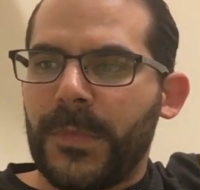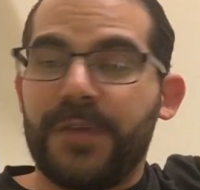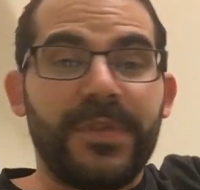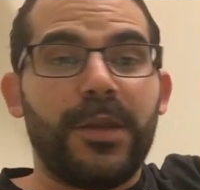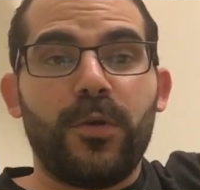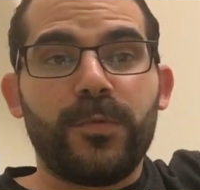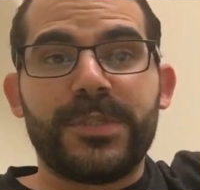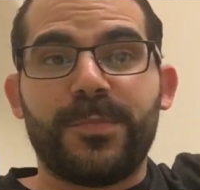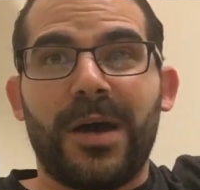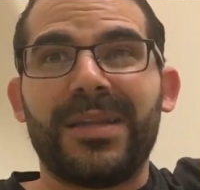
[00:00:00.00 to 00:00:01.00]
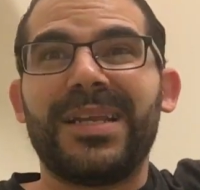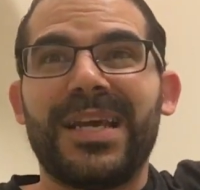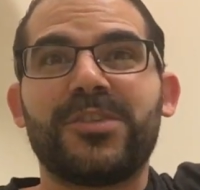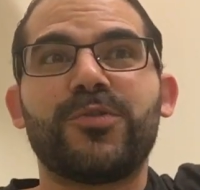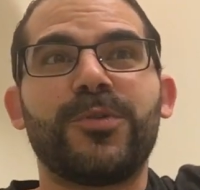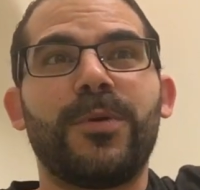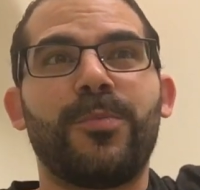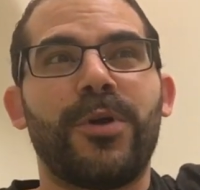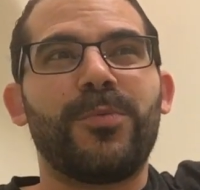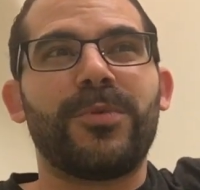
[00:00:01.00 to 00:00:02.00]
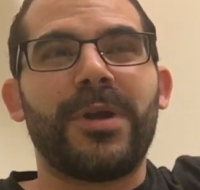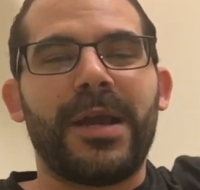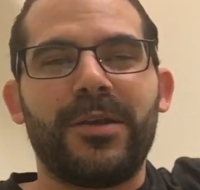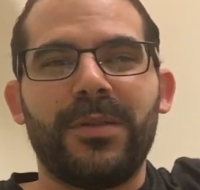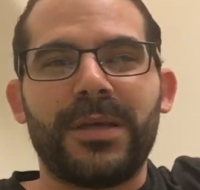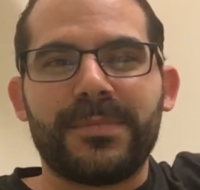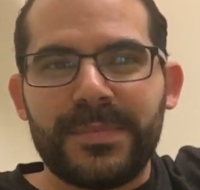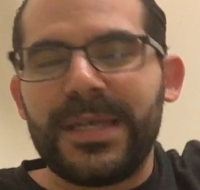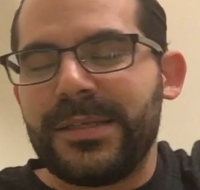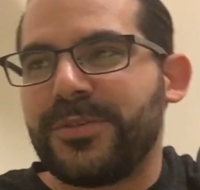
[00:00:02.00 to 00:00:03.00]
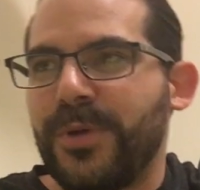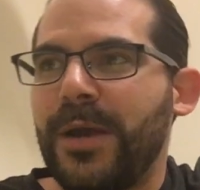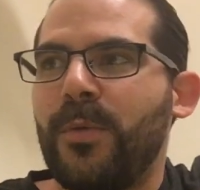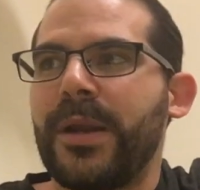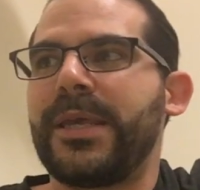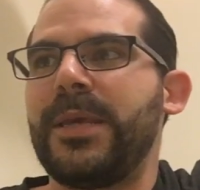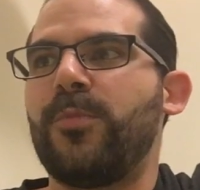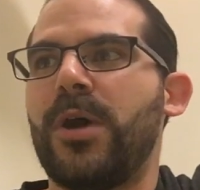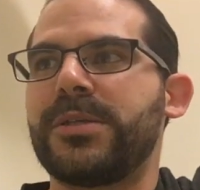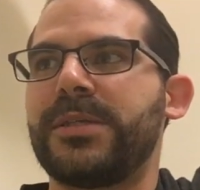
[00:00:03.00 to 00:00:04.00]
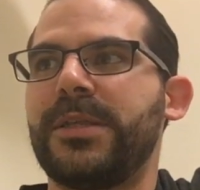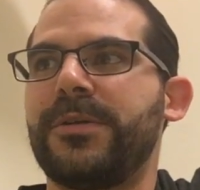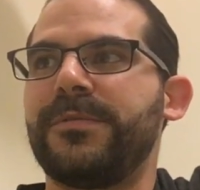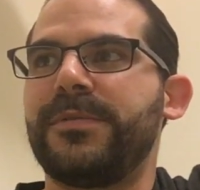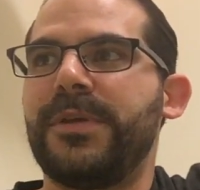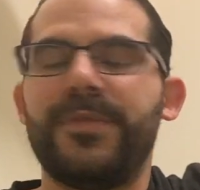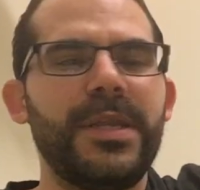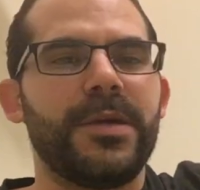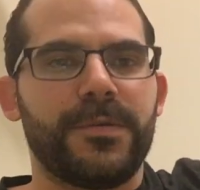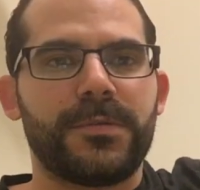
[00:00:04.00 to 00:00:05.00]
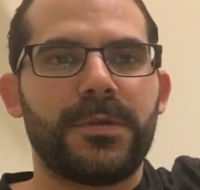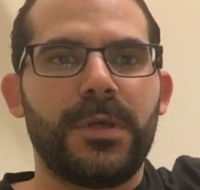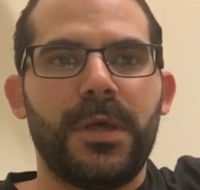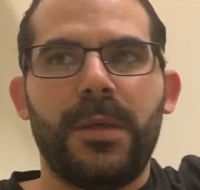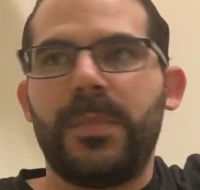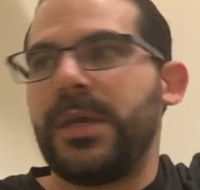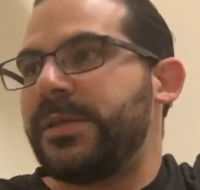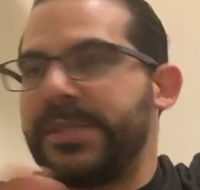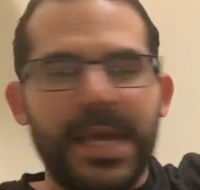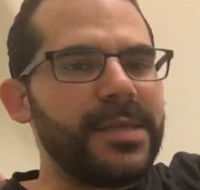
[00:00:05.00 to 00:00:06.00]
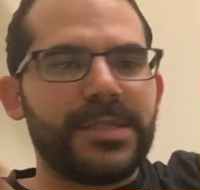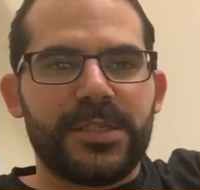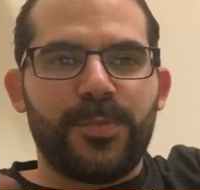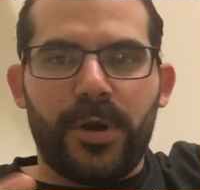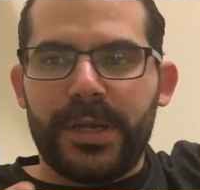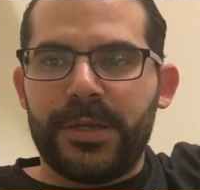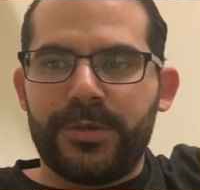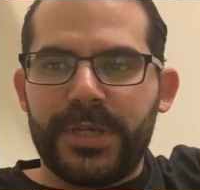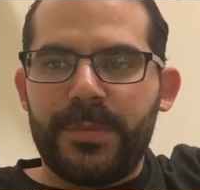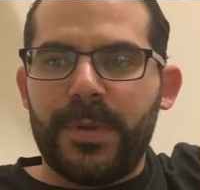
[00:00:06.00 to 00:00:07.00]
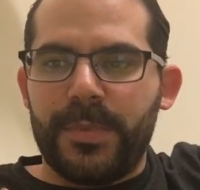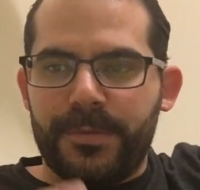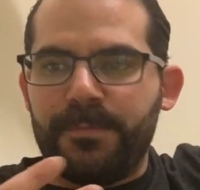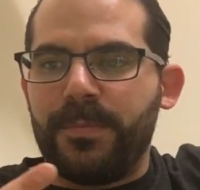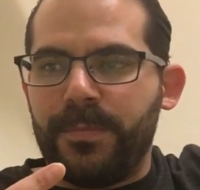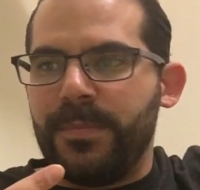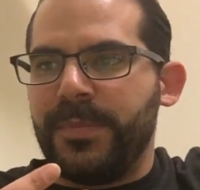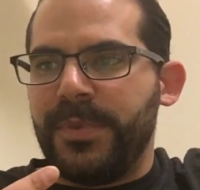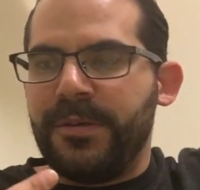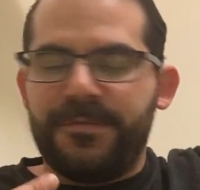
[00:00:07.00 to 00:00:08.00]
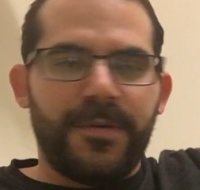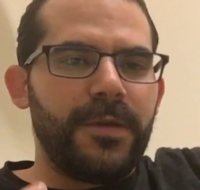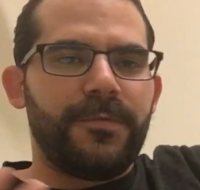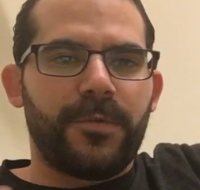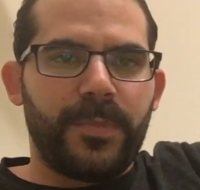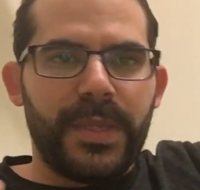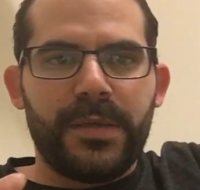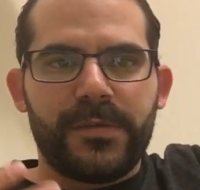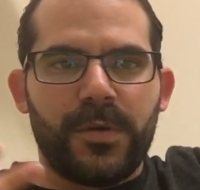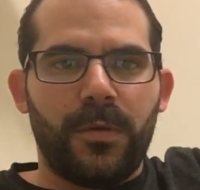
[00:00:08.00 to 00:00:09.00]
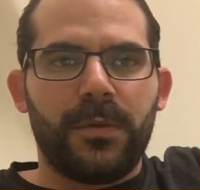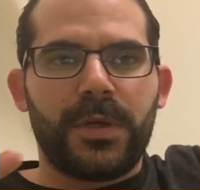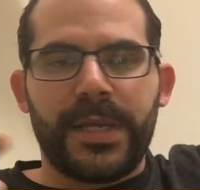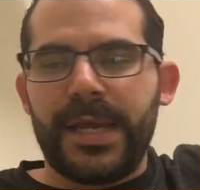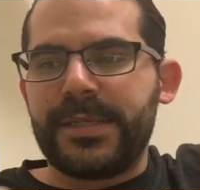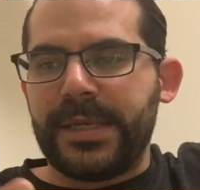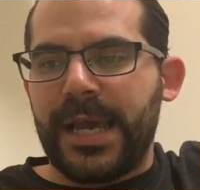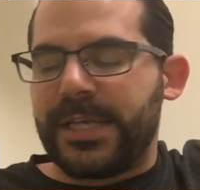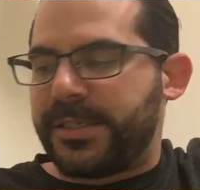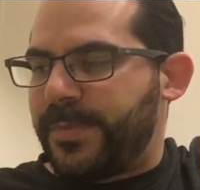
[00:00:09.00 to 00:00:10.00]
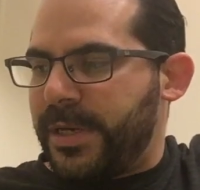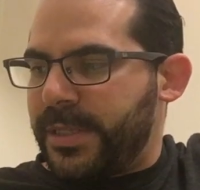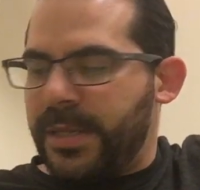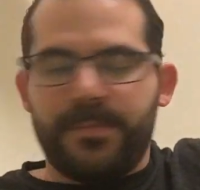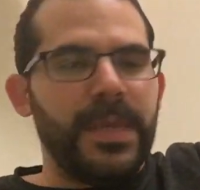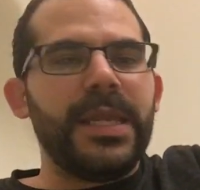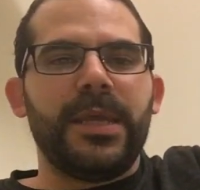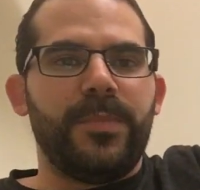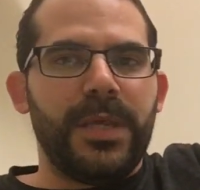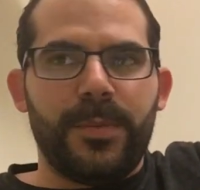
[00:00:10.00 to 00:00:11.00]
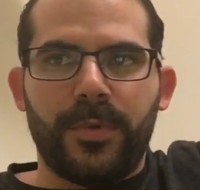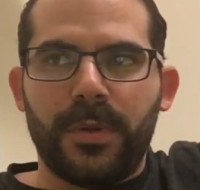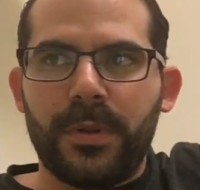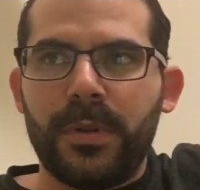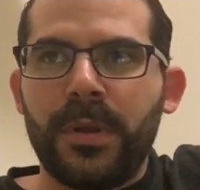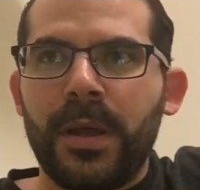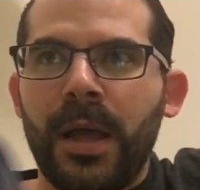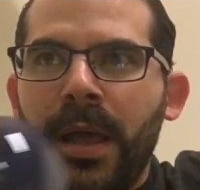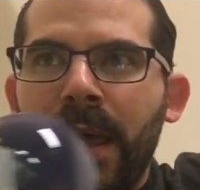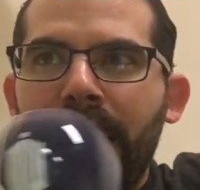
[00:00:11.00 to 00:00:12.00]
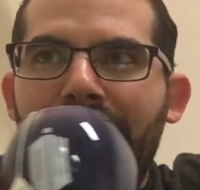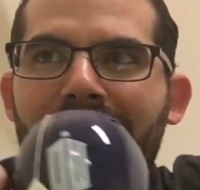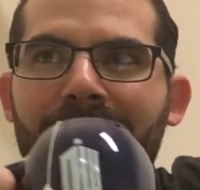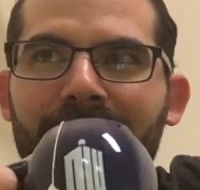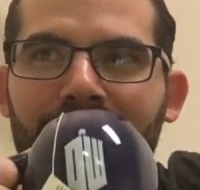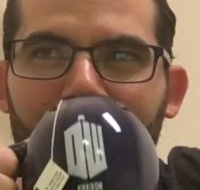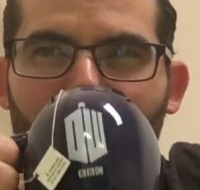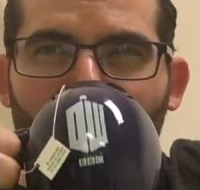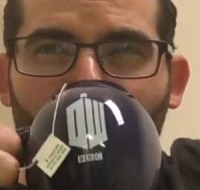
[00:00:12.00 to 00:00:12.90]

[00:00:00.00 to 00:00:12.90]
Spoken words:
if they don't respond, it gets to a point where I go like, do I want to keep watching their videos? Because yes, it's part of entertainment, but the fun for me is the whole connecting aspect and meeting people. And,